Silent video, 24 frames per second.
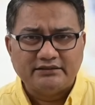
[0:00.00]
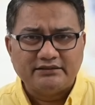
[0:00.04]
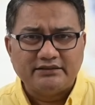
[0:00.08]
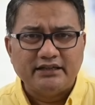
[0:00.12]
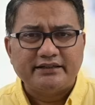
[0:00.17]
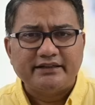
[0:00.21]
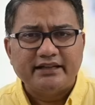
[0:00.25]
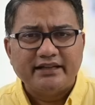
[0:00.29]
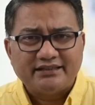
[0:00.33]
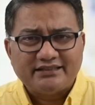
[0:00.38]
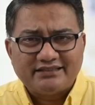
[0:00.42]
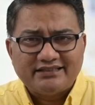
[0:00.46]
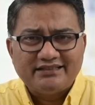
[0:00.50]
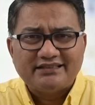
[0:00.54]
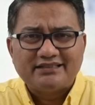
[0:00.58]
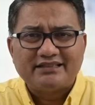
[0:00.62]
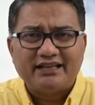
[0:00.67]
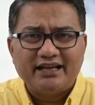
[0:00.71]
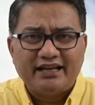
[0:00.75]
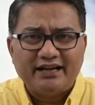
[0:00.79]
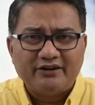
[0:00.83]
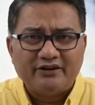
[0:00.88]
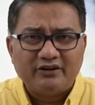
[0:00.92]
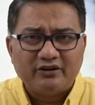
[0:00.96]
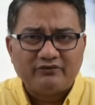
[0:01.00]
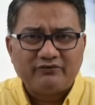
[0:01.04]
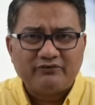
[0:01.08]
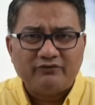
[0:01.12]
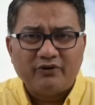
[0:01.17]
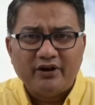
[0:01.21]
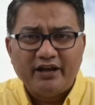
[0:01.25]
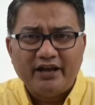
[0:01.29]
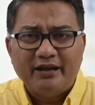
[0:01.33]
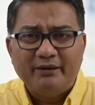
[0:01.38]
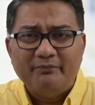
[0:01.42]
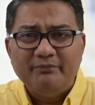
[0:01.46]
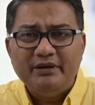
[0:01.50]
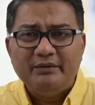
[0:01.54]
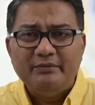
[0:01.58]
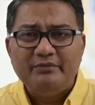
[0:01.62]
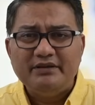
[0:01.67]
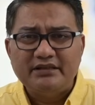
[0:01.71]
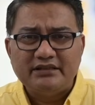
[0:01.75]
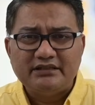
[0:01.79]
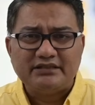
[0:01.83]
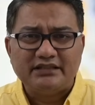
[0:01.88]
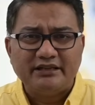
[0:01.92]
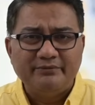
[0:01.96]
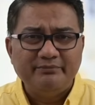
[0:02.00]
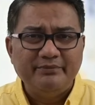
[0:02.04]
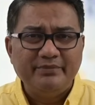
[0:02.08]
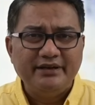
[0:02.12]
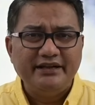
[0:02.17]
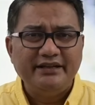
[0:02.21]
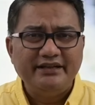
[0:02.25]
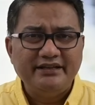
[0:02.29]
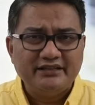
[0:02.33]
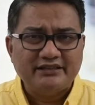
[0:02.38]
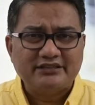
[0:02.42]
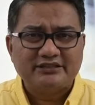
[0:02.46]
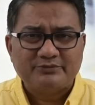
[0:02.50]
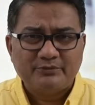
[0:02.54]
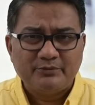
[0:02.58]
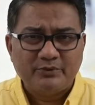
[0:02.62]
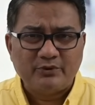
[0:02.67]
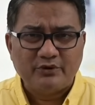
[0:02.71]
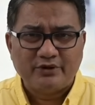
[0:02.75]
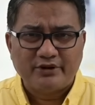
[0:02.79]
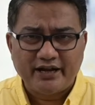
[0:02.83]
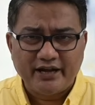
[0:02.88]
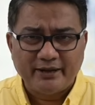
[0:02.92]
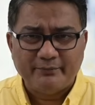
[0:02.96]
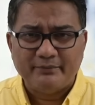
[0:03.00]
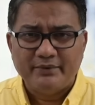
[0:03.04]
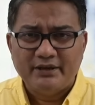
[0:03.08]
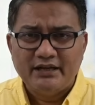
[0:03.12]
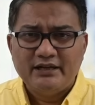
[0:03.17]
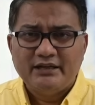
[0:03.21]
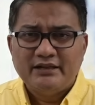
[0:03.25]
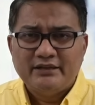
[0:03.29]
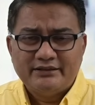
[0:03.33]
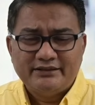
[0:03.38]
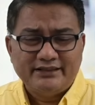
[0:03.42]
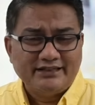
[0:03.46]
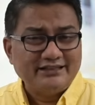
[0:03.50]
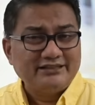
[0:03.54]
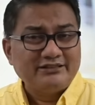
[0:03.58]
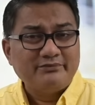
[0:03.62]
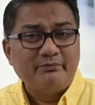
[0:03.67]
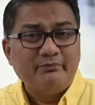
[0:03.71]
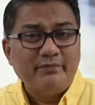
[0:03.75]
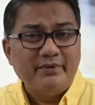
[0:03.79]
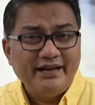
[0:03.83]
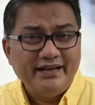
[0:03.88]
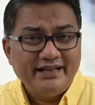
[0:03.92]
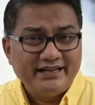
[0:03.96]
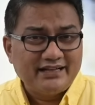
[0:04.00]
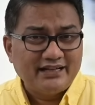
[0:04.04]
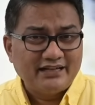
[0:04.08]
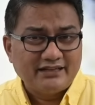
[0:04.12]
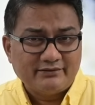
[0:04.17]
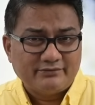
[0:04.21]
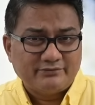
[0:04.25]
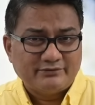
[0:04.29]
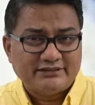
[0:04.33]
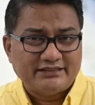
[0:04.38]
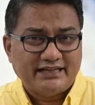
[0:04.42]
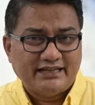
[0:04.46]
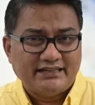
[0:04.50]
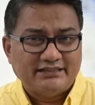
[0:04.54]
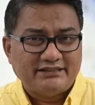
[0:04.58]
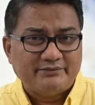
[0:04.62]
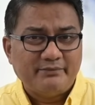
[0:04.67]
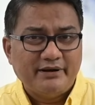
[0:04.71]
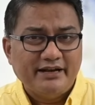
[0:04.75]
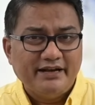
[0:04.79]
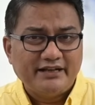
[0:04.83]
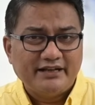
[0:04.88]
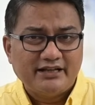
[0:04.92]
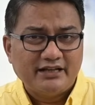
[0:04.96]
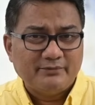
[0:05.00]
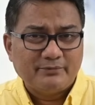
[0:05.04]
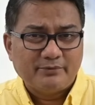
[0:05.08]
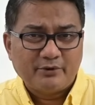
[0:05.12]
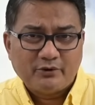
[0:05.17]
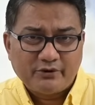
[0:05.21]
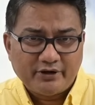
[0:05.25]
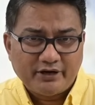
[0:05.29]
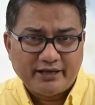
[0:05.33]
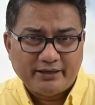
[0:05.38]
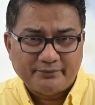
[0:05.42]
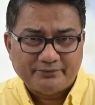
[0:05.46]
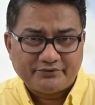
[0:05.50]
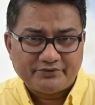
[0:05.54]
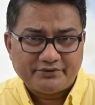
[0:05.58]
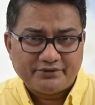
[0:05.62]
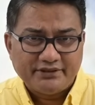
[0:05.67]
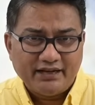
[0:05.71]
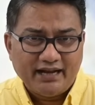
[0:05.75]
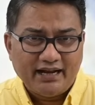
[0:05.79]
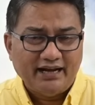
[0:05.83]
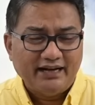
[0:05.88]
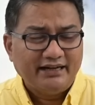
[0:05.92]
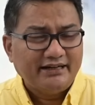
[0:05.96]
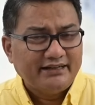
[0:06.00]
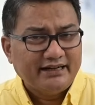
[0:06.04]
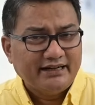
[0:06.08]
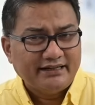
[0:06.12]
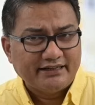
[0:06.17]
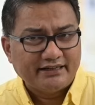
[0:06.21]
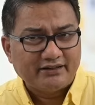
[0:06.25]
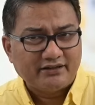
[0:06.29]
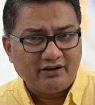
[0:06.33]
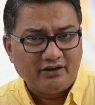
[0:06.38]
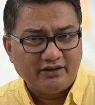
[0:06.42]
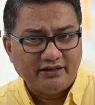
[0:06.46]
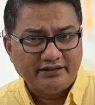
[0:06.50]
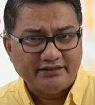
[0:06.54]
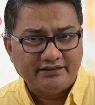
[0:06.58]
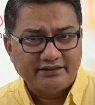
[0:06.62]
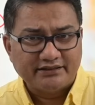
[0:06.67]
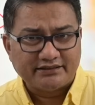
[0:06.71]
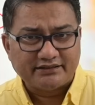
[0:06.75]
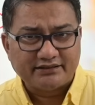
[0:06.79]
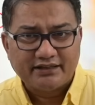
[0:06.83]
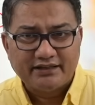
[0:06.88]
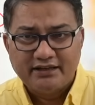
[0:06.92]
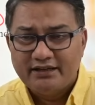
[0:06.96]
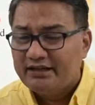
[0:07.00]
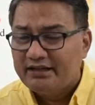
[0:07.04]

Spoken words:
The test is carried out for MBBS and BDS program, that is medical science, medical programs and dental colleges.